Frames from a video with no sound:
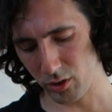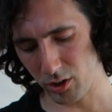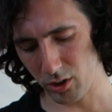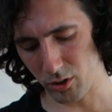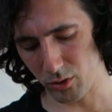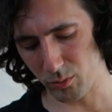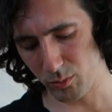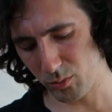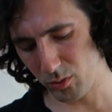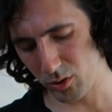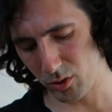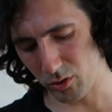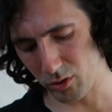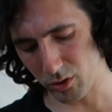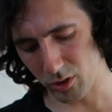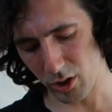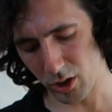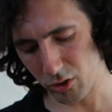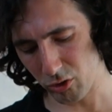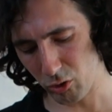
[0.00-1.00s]

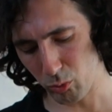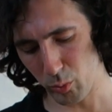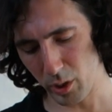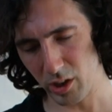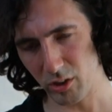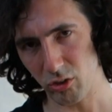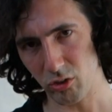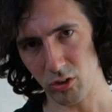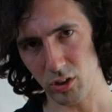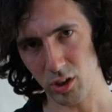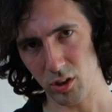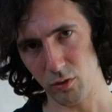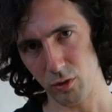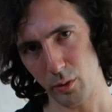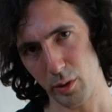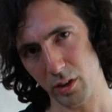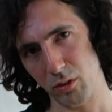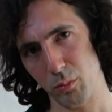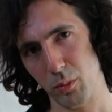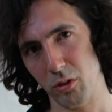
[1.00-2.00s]
the cutaway doesn't give
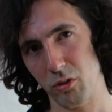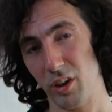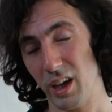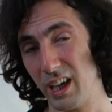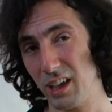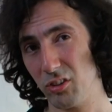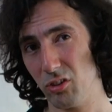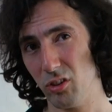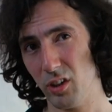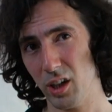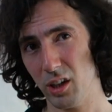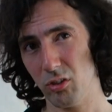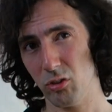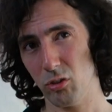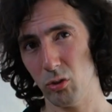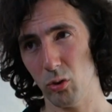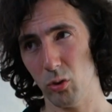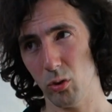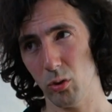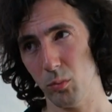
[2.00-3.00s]
you as much
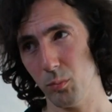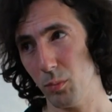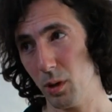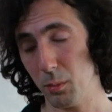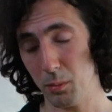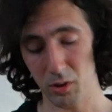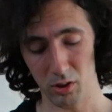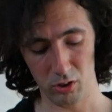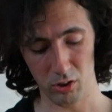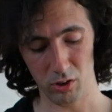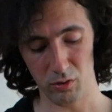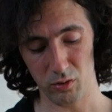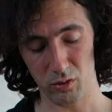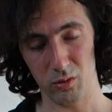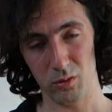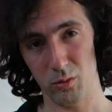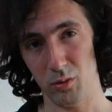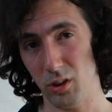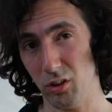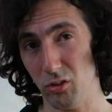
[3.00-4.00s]
access, or maybe
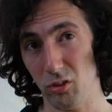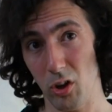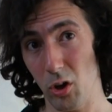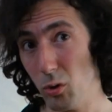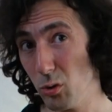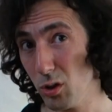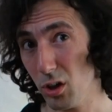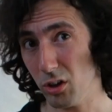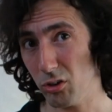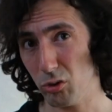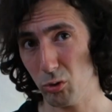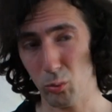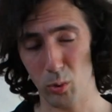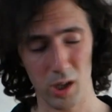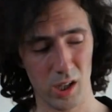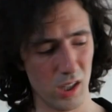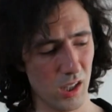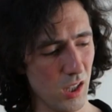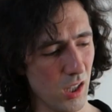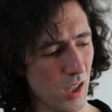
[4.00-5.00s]
there's no
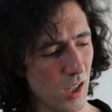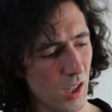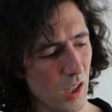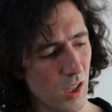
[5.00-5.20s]
cutaway.